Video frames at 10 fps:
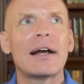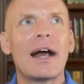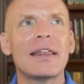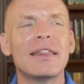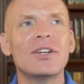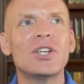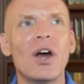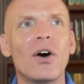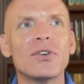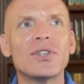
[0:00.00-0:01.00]
I think she
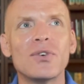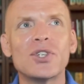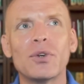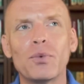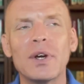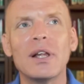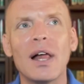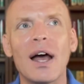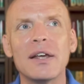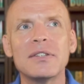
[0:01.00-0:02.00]
also should
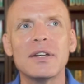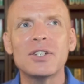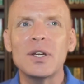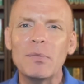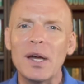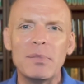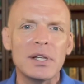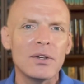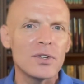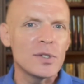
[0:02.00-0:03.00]
realize that she might be a
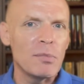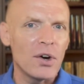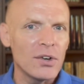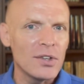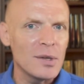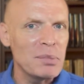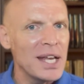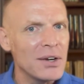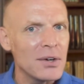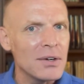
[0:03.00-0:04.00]
little smarter than
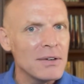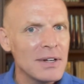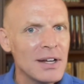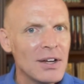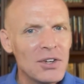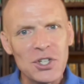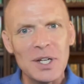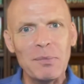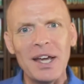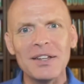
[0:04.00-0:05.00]
Peter. She
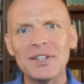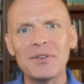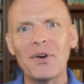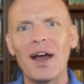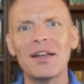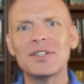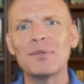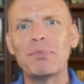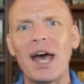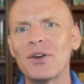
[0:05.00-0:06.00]
made it to
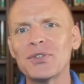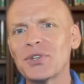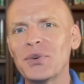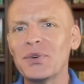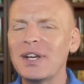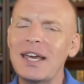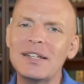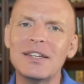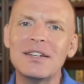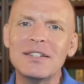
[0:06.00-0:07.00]
battle school and he
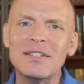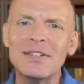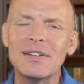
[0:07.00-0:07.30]
didn't.